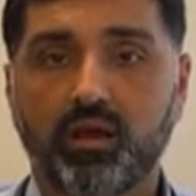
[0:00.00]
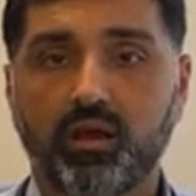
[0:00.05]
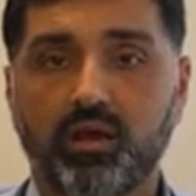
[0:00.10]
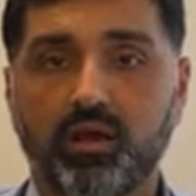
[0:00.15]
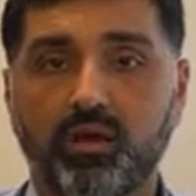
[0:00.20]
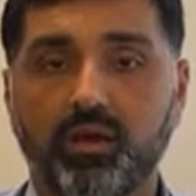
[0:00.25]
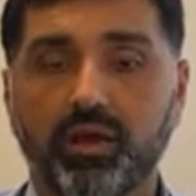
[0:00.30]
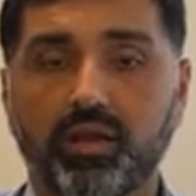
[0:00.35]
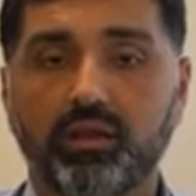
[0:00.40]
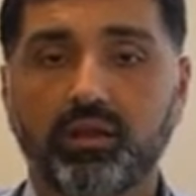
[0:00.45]

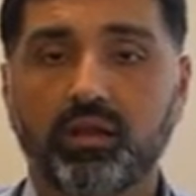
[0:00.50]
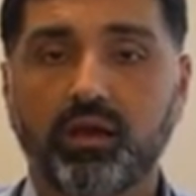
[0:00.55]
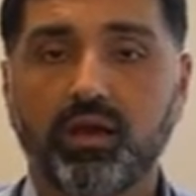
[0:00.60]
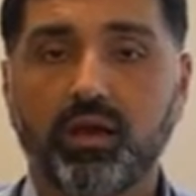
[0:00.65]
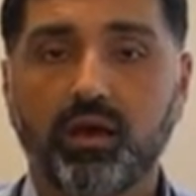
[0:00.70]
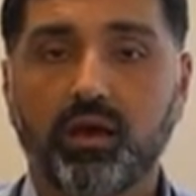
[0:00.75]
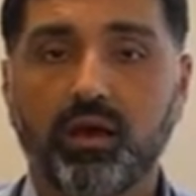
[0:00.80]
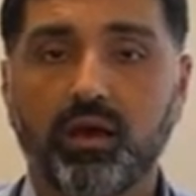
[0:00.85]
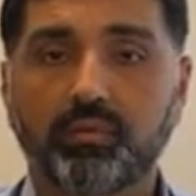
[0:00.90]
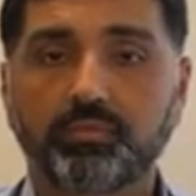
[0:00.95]
All right.
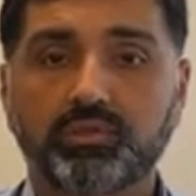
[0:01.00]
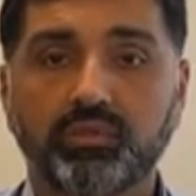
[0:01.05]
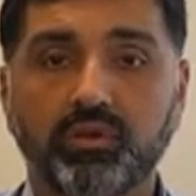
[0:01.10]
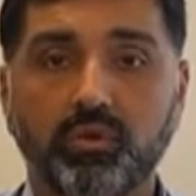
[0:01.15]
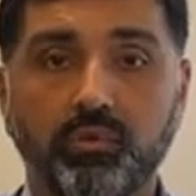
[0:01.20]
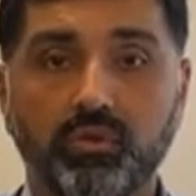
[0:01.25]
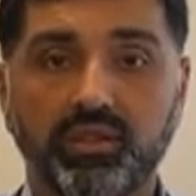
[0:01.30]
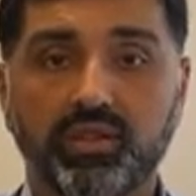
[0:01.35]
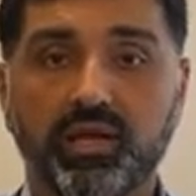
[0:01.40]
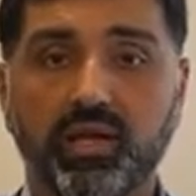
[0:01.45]
So
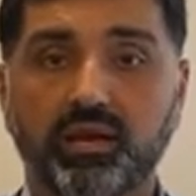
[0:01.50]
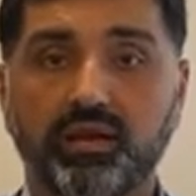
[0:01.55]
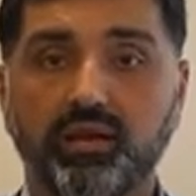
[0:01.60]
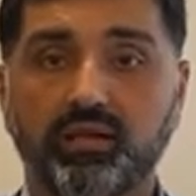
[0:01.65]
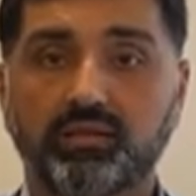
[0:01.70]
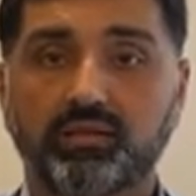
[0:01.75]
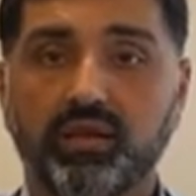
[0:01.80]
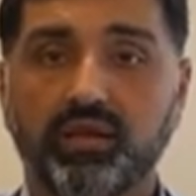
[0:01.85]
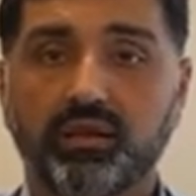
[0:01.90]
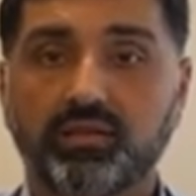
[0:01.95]
with that,
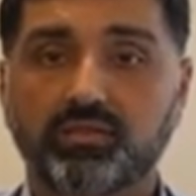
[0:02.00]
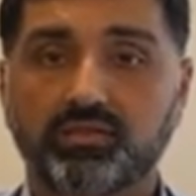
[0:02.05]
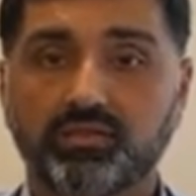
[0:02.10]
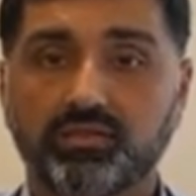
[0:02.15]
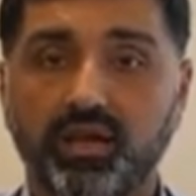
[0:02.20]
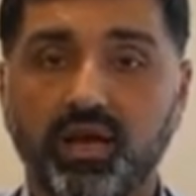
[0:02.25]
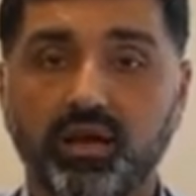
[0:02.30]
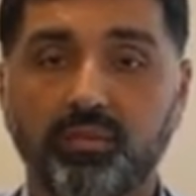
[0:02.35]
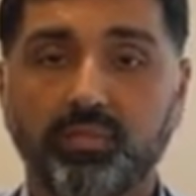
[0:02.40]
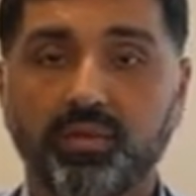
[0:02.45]
I'll kind of
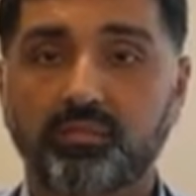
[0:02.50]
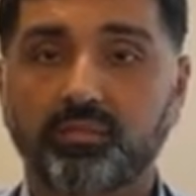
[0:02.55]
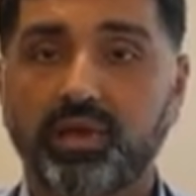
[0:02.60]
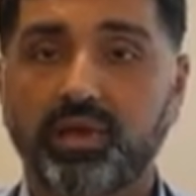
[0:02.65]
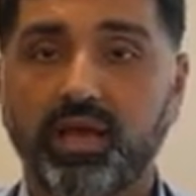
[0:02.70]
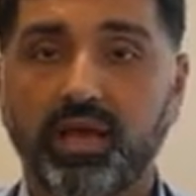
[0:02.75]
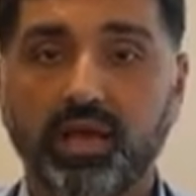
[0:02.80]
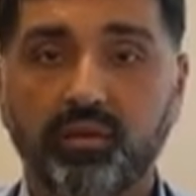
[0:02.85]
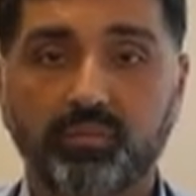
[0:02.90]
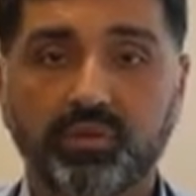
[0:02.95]
stop and
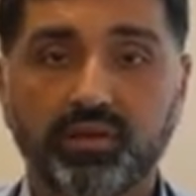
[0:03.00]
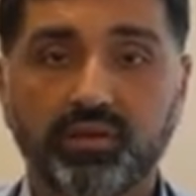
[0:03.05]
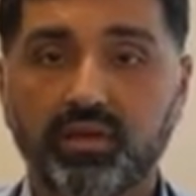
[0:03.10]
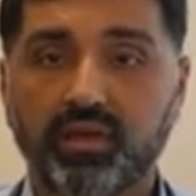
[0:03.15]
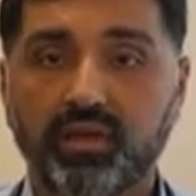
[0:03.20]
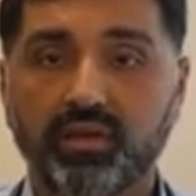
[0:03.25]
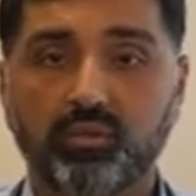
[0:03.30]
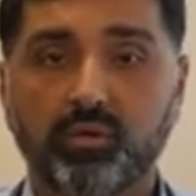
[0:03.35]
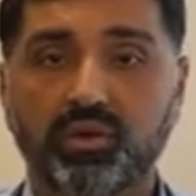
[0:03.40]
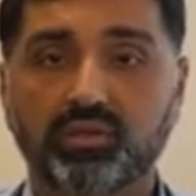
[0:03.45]
happy to
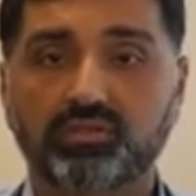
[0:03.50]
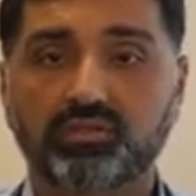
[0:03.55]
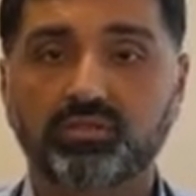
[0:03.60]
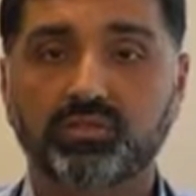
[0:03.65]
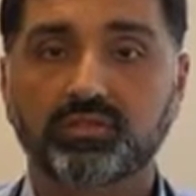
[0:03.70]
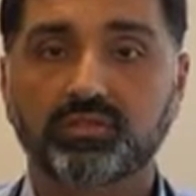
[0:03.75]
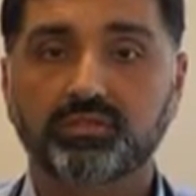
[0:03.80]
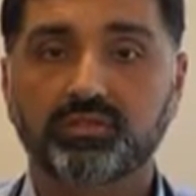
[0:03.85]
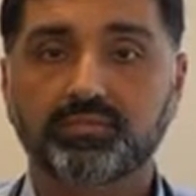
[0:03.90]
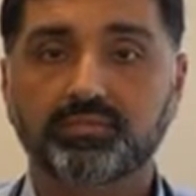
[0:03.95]
take questions.